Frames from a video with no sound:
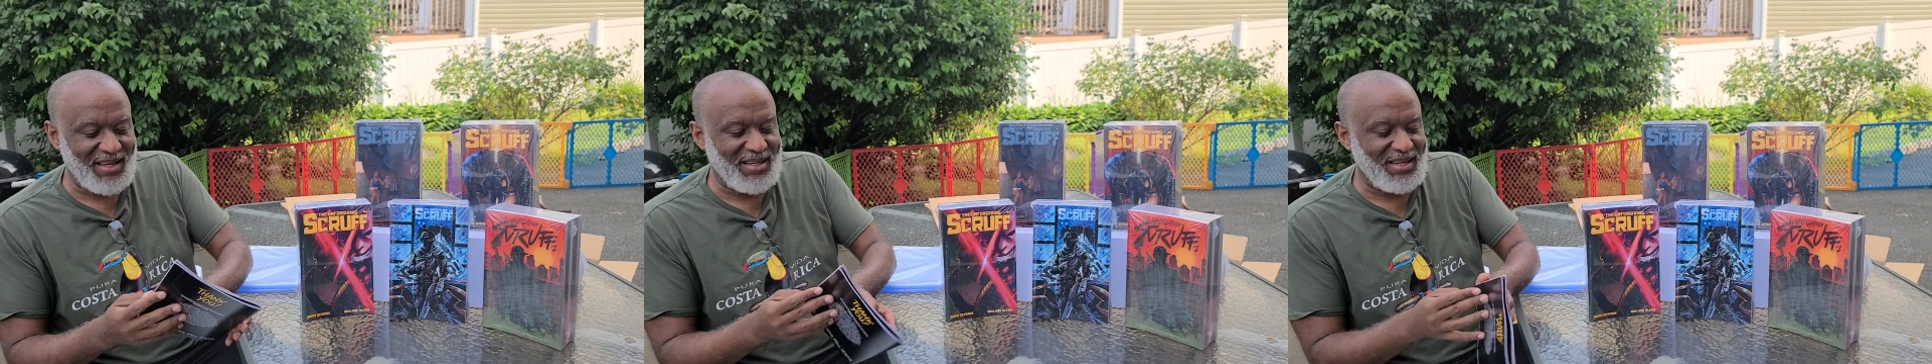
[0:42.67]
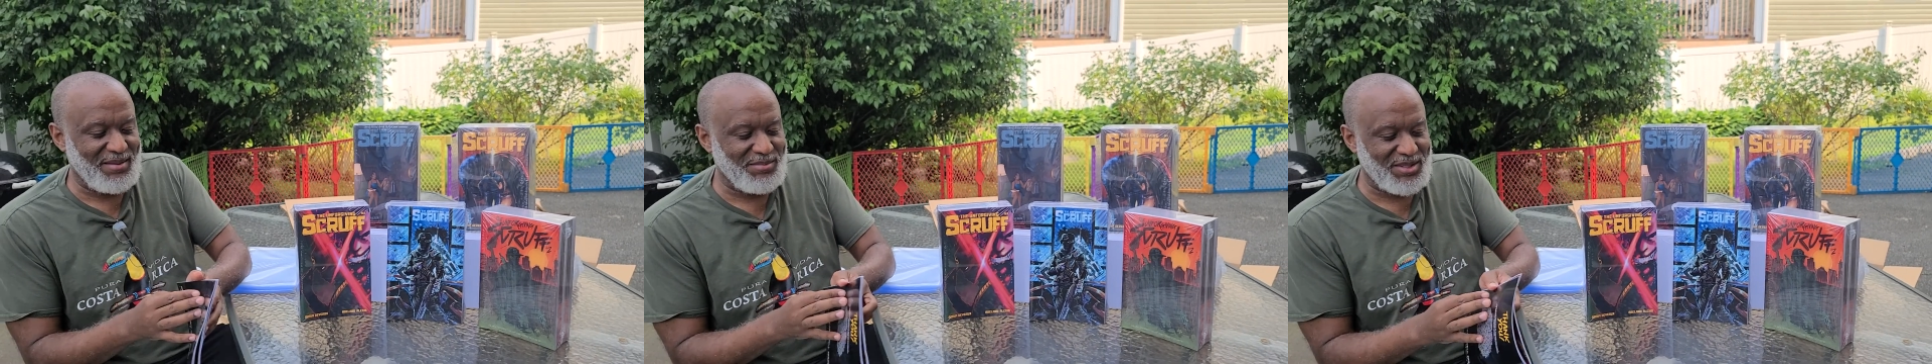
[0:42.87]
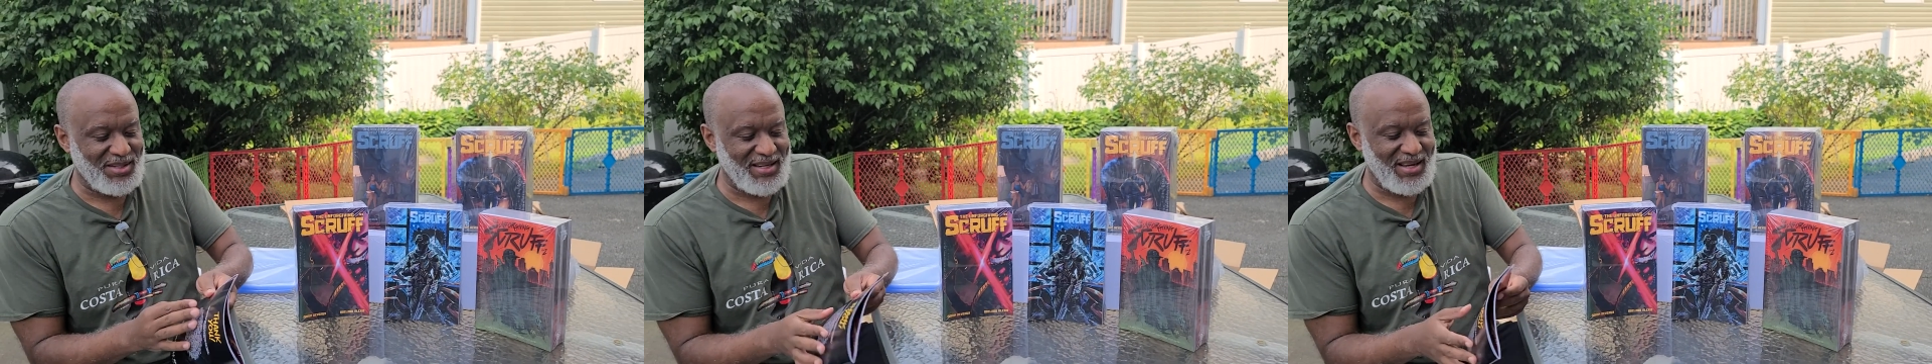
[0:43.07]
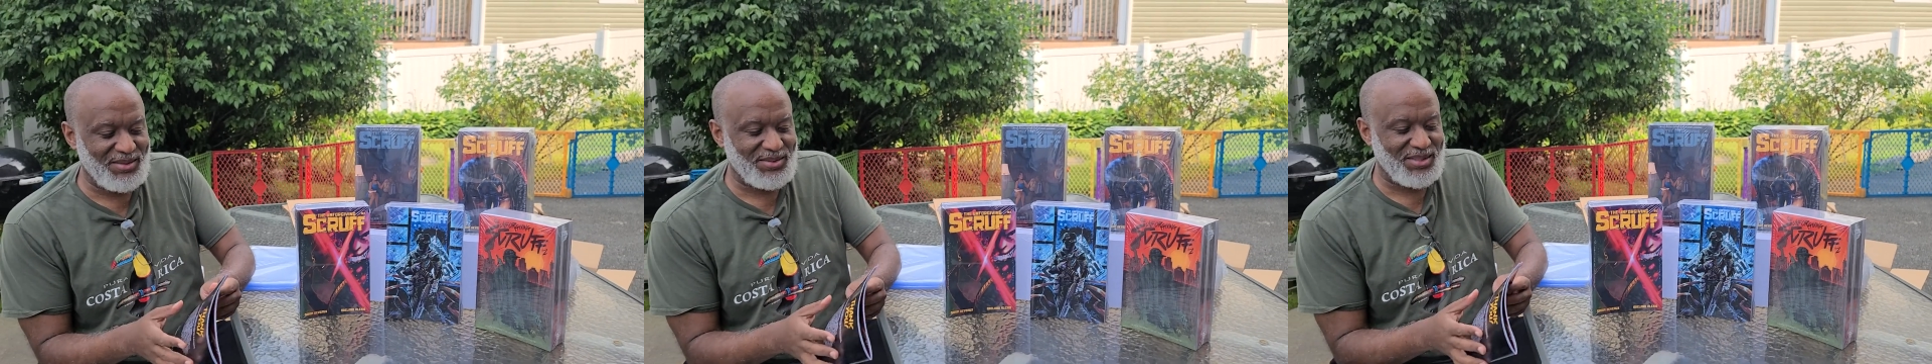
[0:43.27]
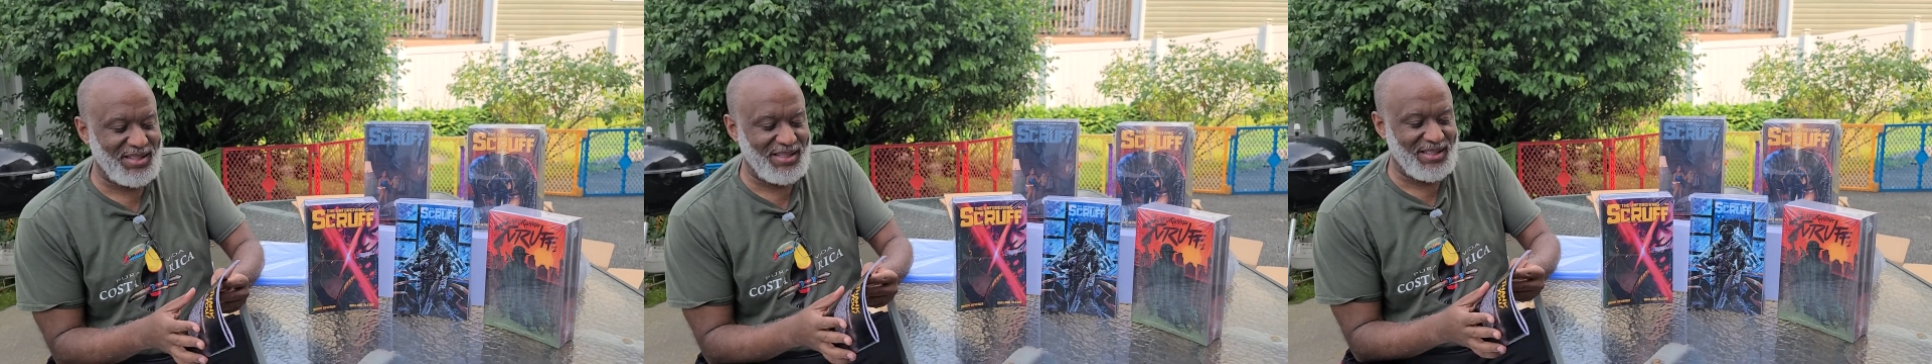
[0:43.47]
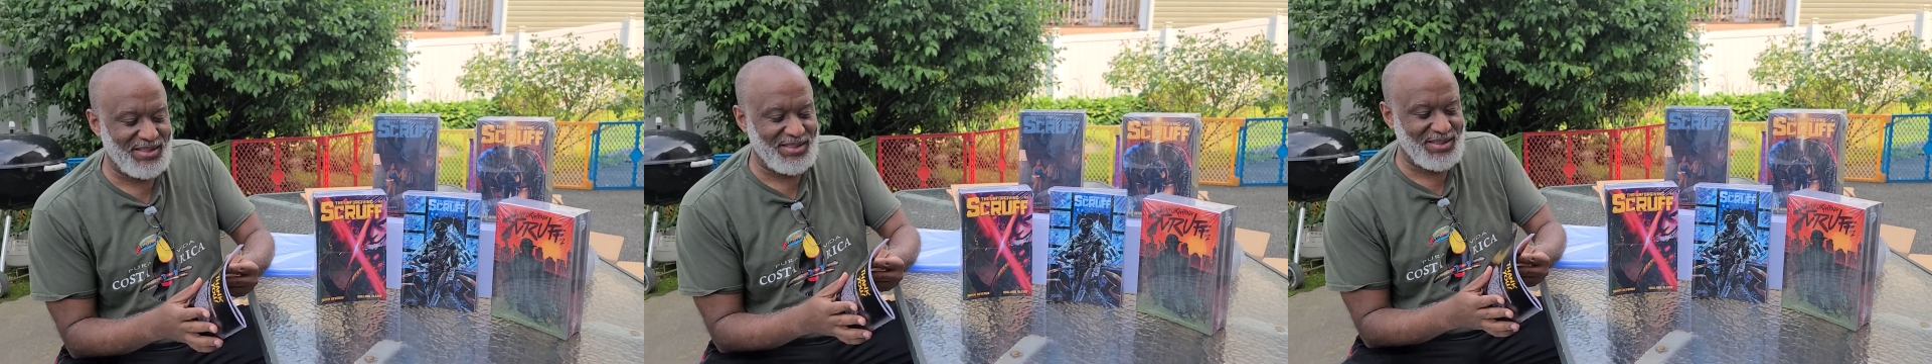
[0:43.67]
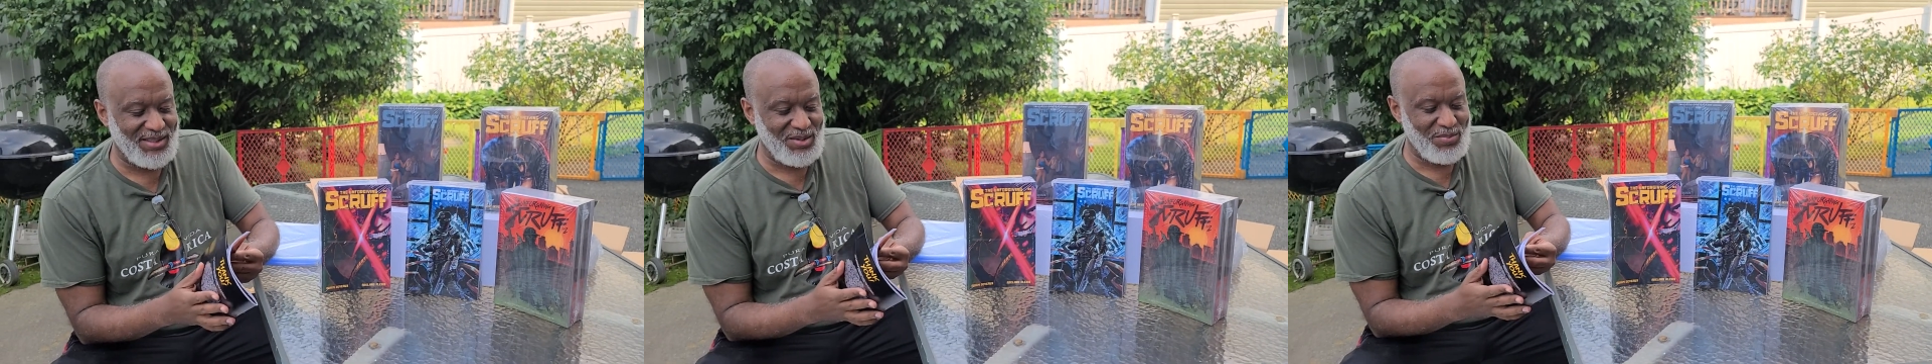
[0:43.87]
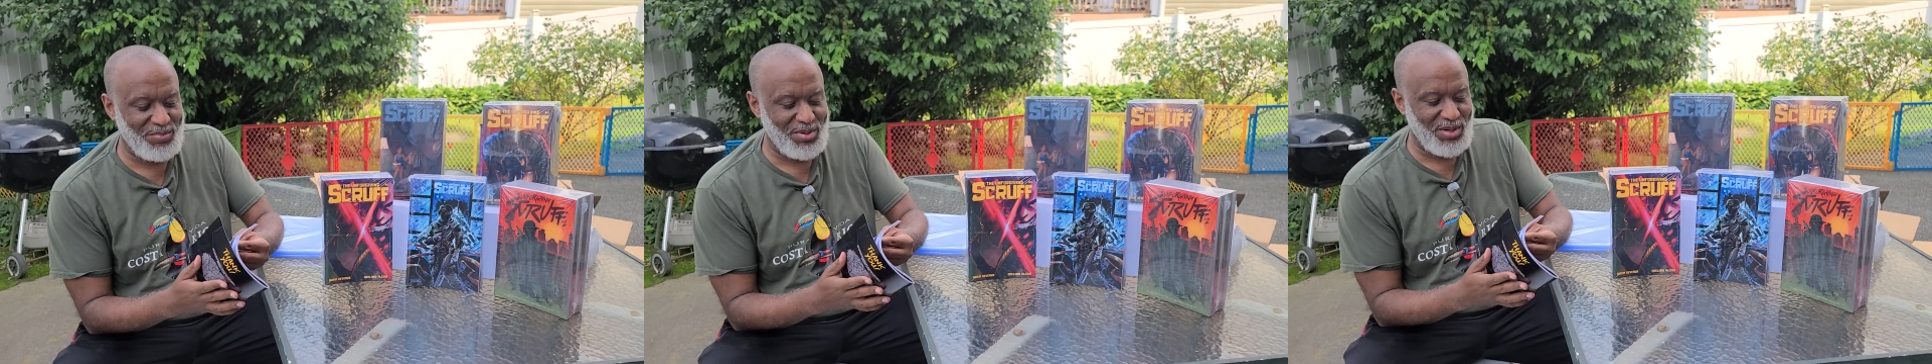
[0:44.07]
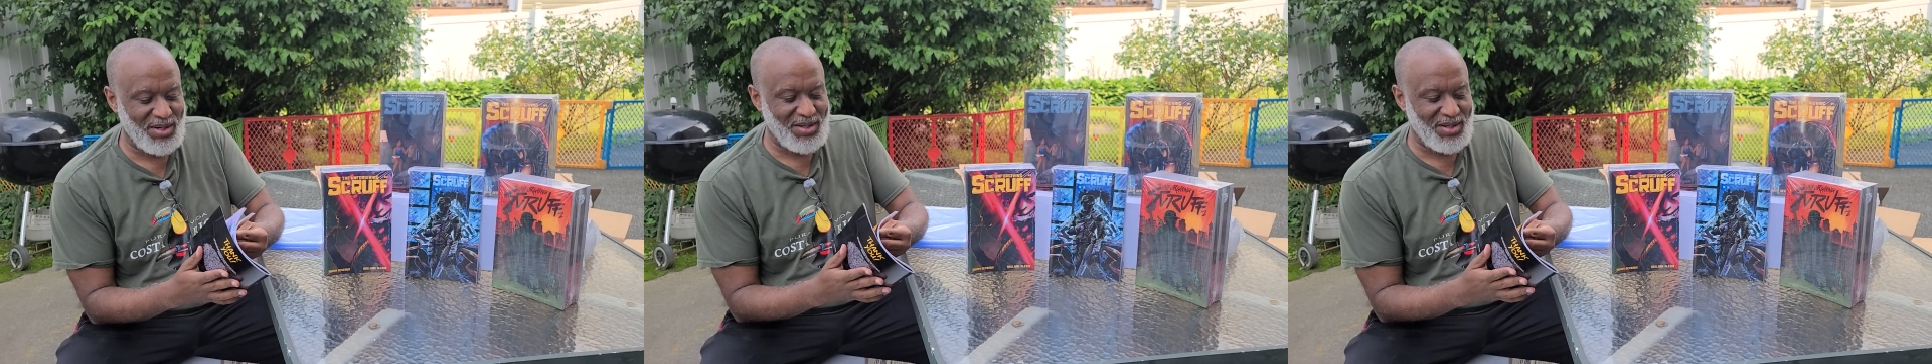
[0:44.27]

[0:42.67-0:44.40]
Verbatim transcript: M. Janowski is still part